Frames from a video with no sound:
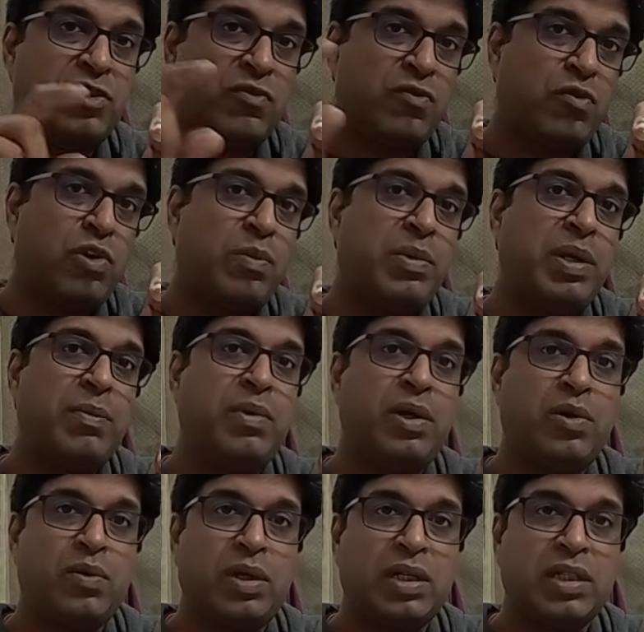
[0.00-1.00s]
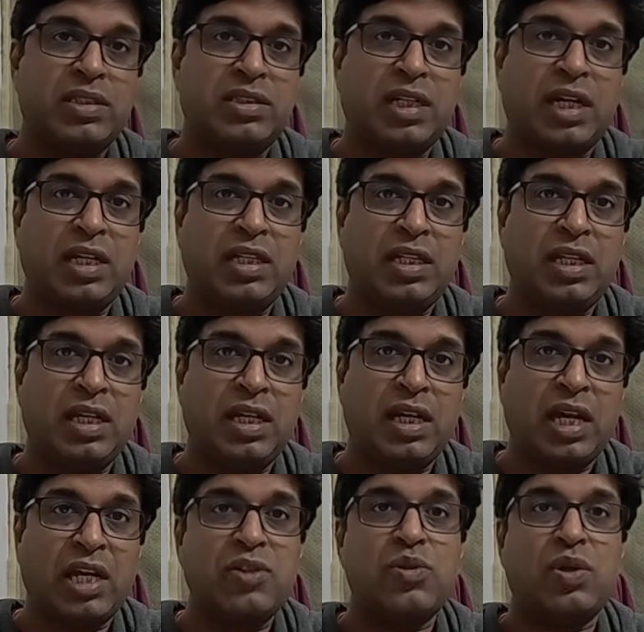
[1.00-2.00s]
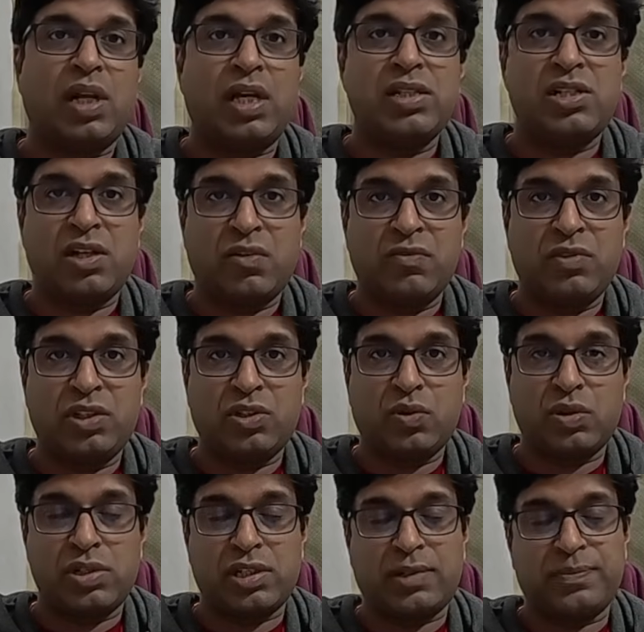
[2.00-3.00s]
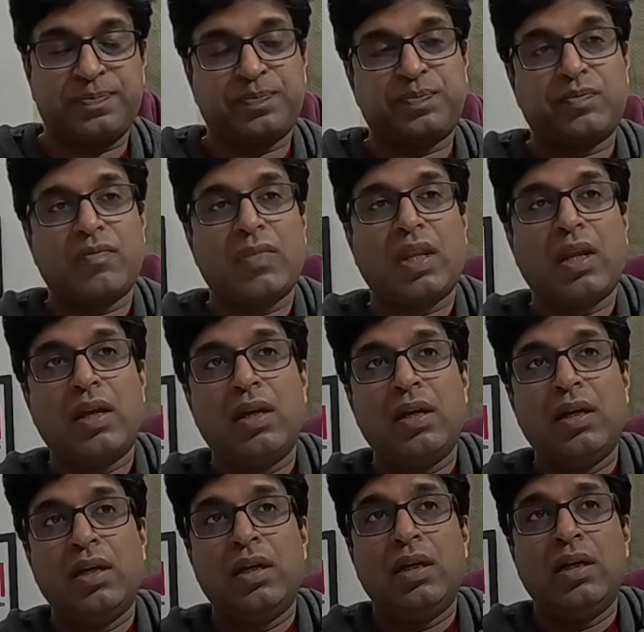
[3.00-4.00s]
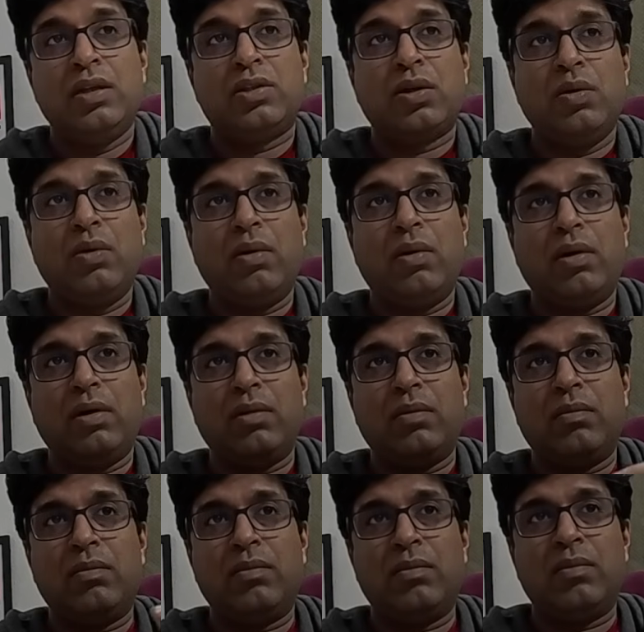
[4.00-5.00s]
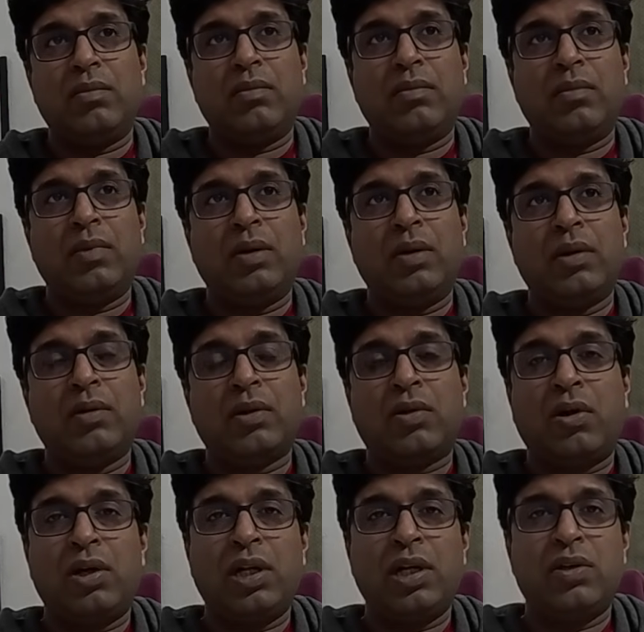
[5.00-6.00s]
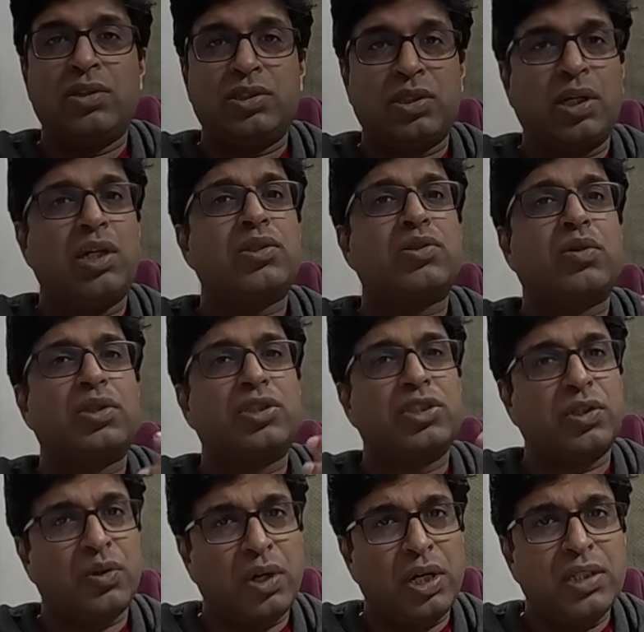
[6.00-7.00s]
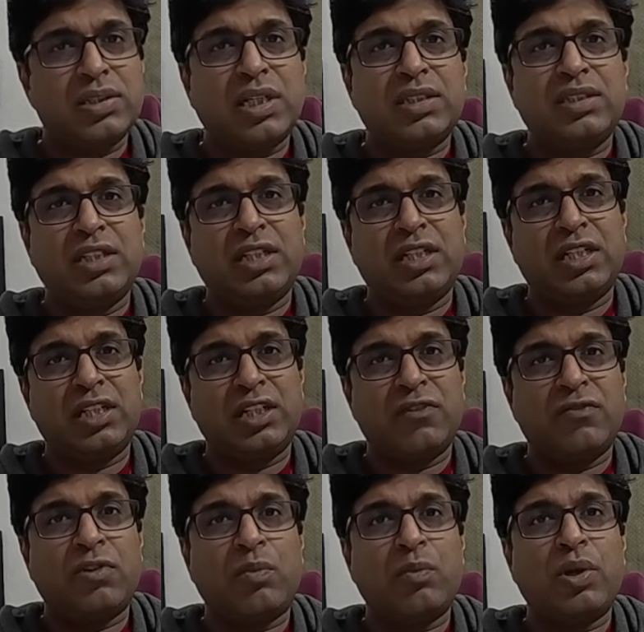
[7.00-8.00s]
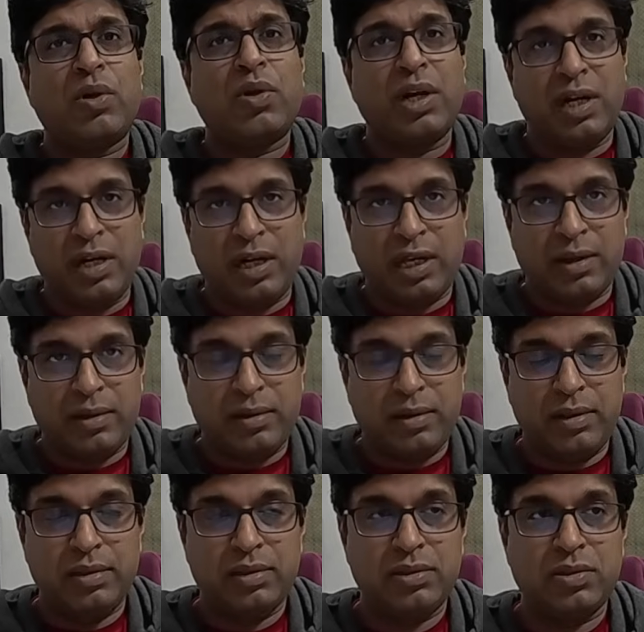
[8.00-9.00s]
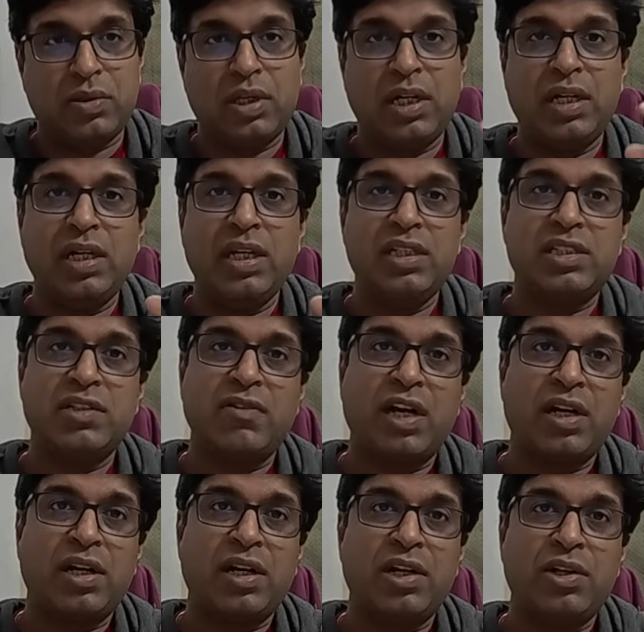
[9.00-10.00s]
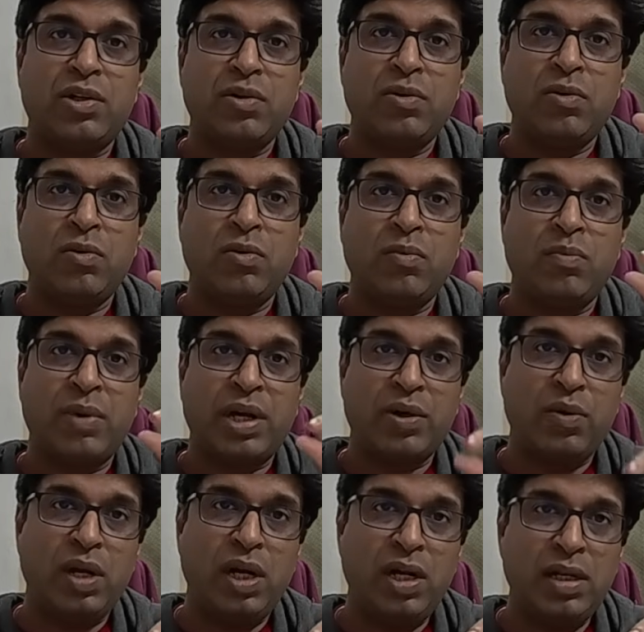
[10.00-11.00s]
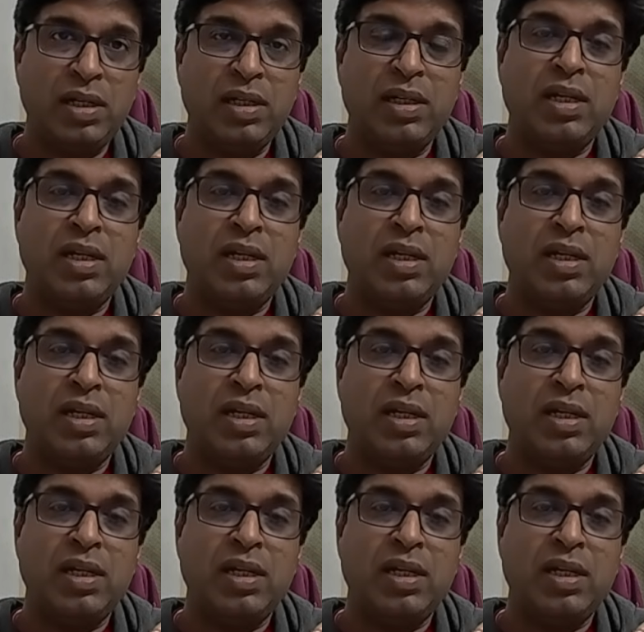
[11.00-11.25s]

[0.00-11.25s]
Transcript: you won't be able to understand the actual answer of this question. So, corticosteroids or steroids are secreted from your kidney. So, kidney is divided into medulla